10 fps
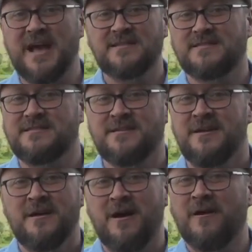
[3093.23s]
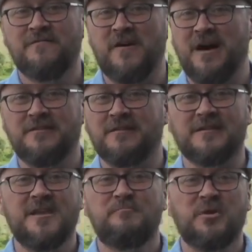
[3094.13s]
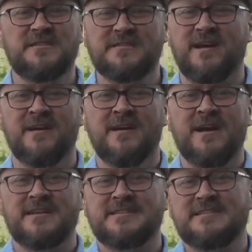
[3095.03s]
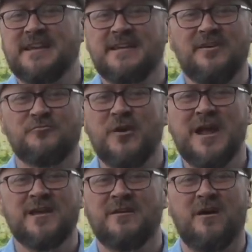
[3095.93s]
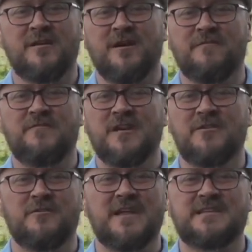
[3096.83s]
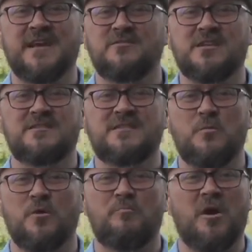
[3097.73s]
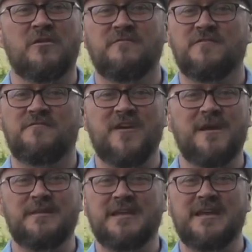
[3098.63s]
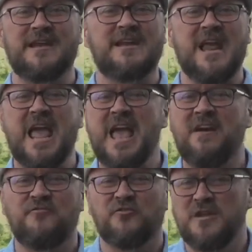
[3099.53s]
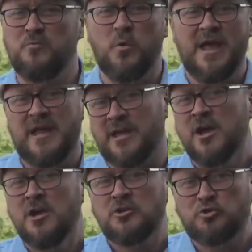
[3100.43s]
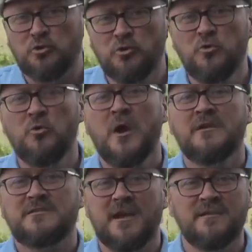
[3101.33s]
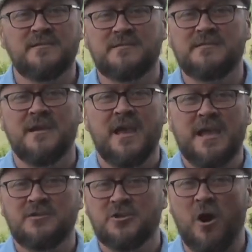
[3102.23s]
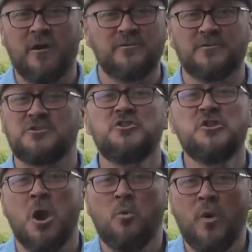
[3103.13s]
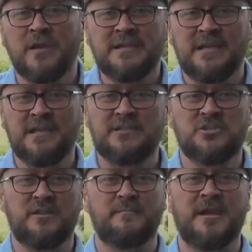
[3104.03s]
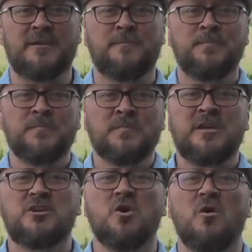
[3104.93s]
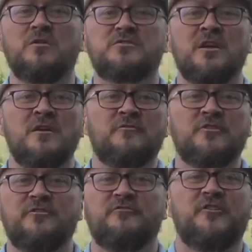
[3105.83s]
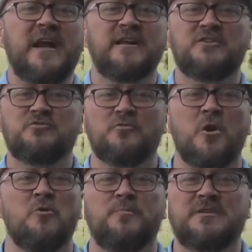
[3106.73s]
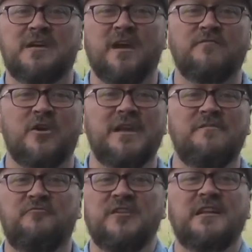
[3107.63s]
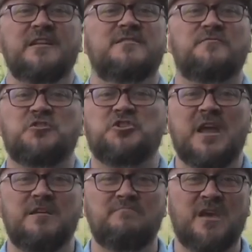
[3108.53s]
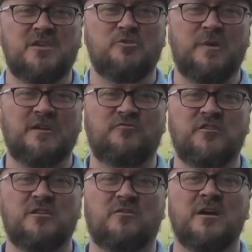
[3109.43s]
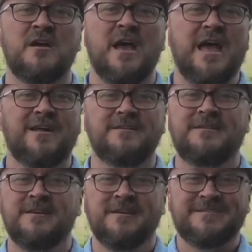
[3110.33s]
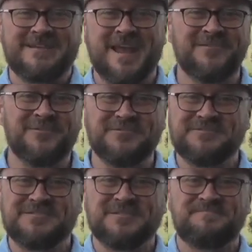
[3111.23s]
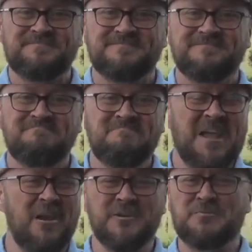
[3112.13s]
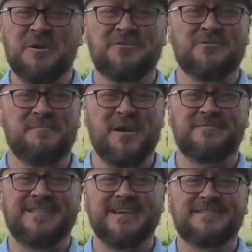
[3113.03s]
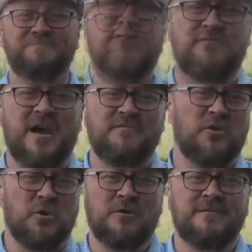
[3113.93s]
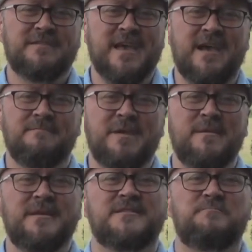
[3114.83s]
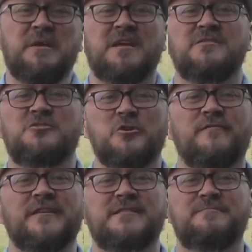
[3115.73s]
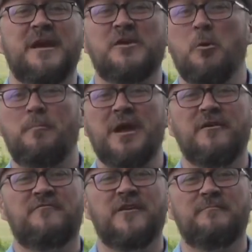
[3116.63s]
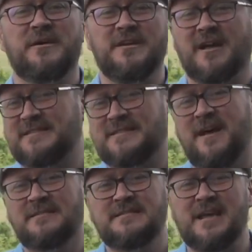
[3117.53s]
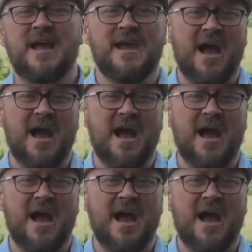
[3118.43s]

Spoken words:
That's our Father. He puts a signet ring on our finger that tells us that we're part of the family and in every way true sons and daughters, no one illegitimate. He calls for the finest robe to cover any feelings of shame that you might feel, and sandals. I always wondered about this. I've heard that maybe it's because servants might go barefoot but not sons.